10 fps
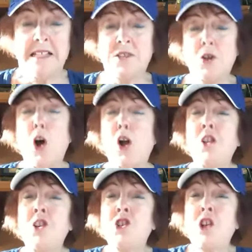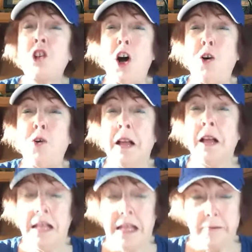stole the show
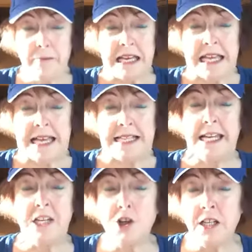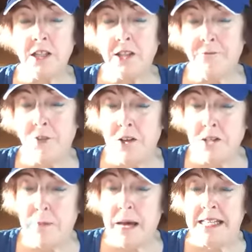because he took the first
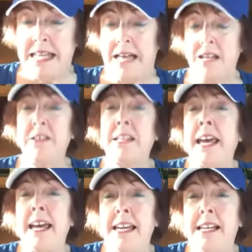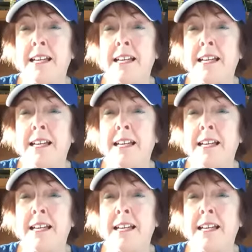bite out of the cake